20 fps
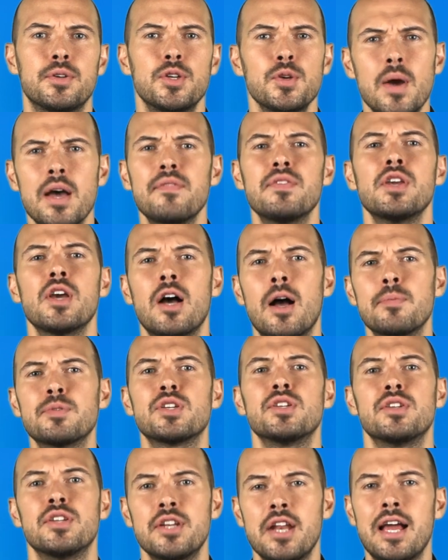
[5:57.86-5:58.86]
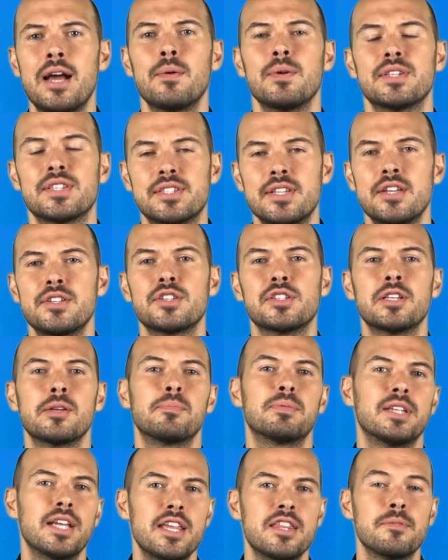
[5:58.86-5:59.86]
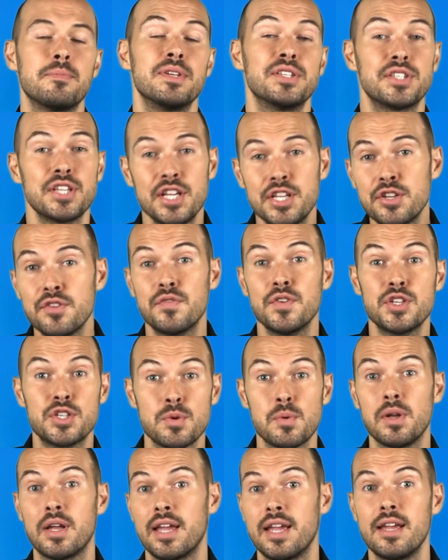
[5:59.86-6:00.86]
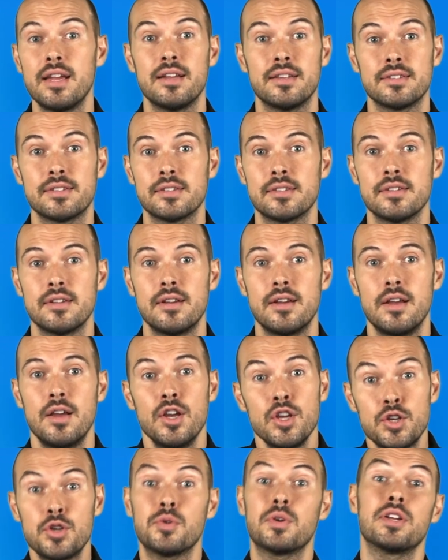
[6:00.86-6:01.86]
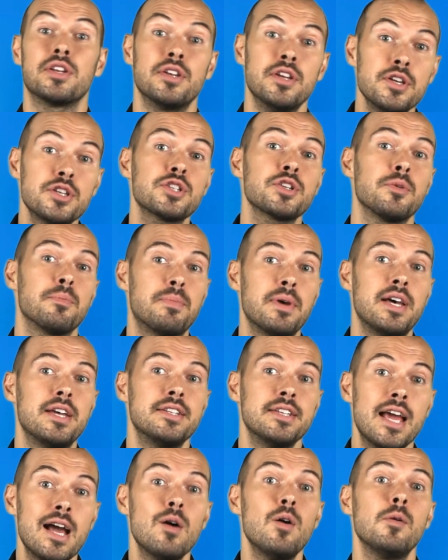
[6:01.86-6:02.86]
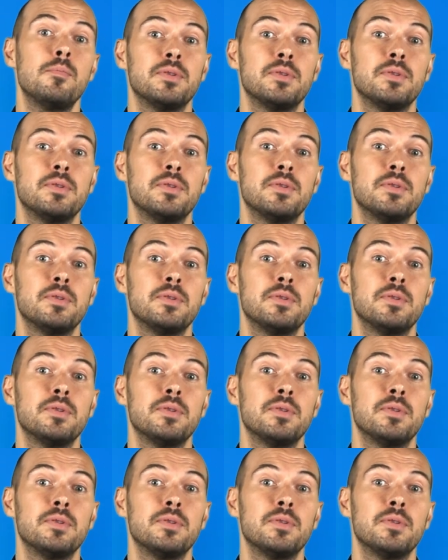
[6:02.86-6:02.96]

you have the option to now essentially play them as individual hands. Your initial bet now